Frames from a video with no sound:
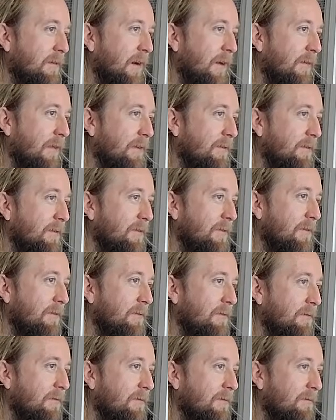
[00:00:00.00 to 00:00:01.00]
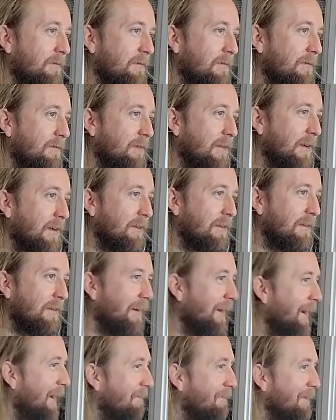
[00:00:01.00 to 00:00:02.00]
Unless you can
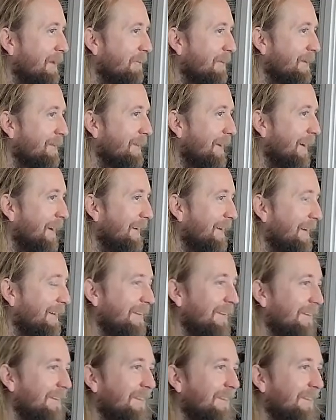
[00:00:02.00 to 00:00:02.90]
guide me with that. I don't know.